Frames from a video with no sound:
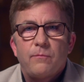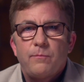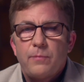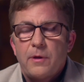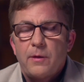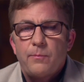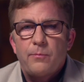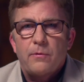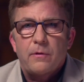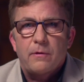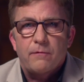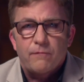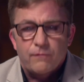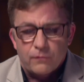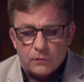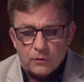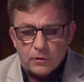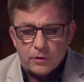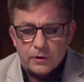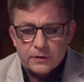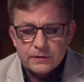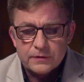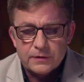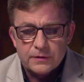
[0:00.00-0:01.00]
people have
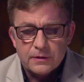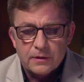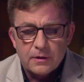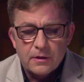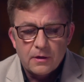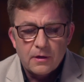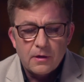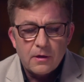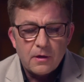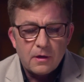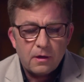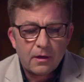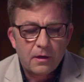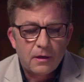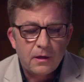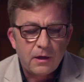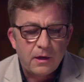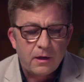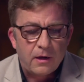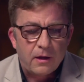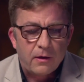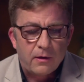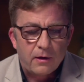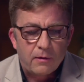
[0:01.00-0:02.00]
looked
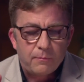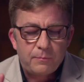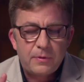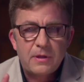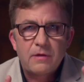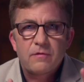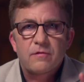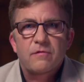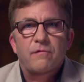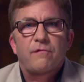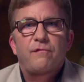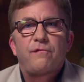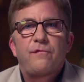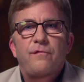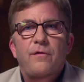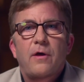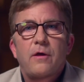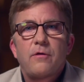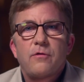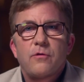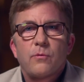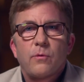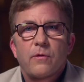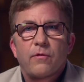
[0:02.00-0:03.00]
you know, at a piece of
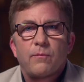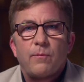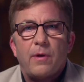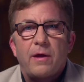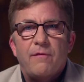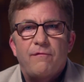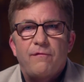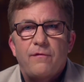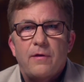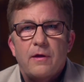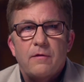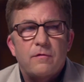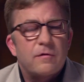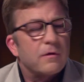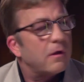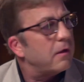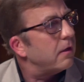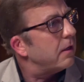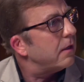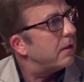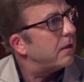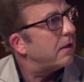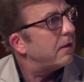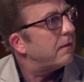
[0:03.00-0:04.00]
fudge with my face on
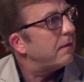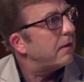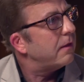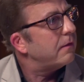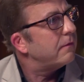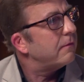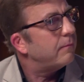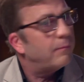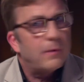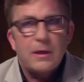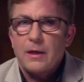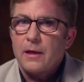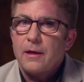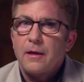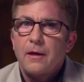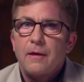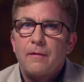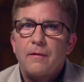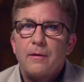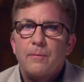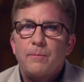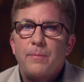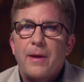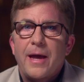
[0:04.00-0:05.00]
it, and then to me,
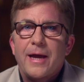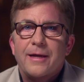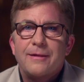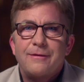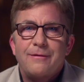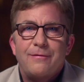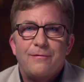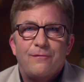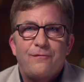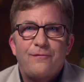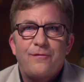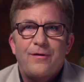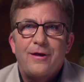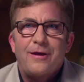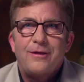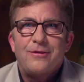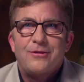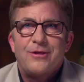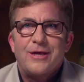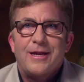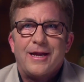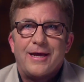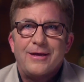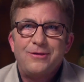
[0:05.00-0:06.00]
and then back to the
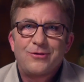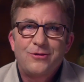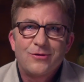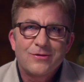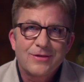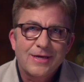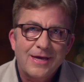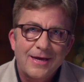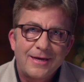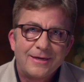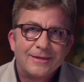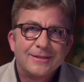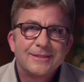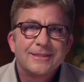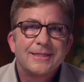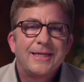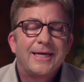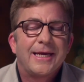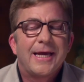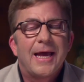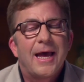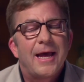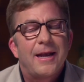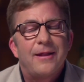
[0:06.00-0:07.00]
fudge, and I just kind of
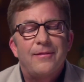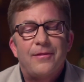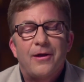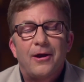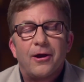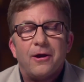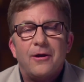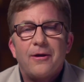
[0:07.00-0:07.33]
slink out of there.